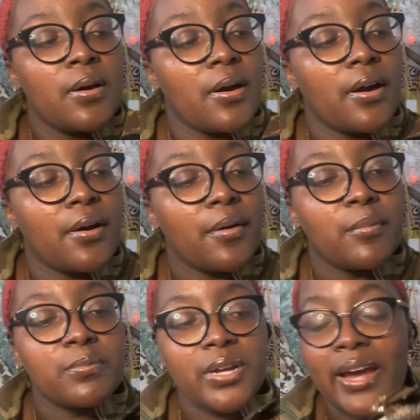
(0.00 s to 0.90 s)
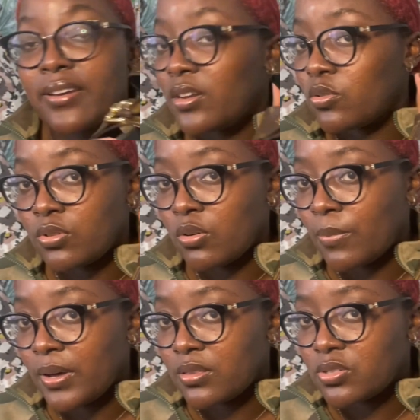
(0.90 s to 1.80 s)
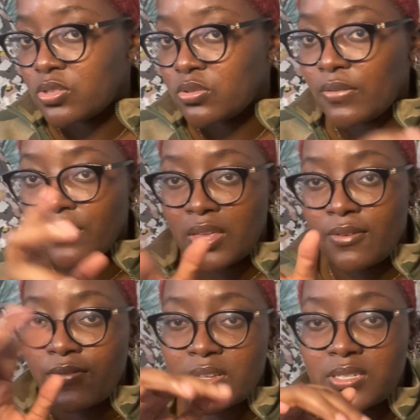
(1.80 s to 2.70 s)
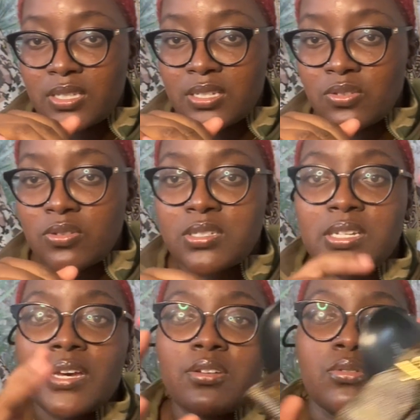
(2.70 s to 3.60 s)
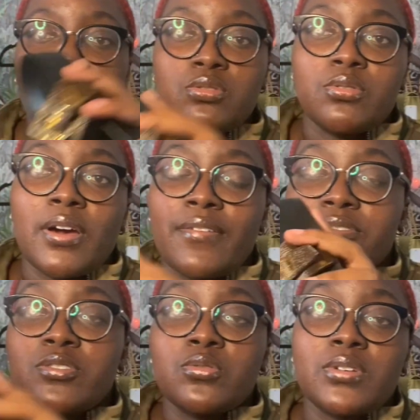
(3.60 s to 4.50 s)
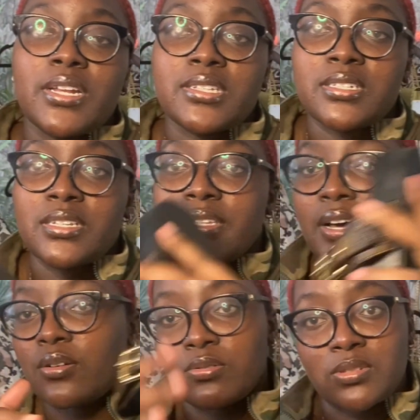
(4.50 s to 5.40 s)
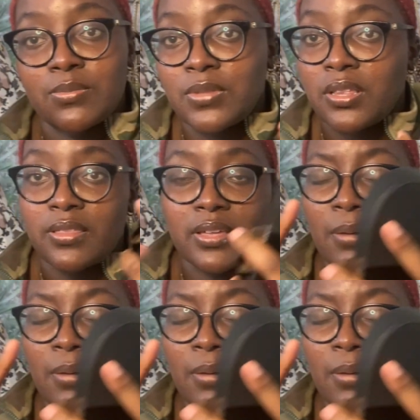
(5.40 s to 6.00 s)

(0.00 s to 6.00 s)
I don't know about the shoe, if they fix this on site or do you have to get it sent out or something like that.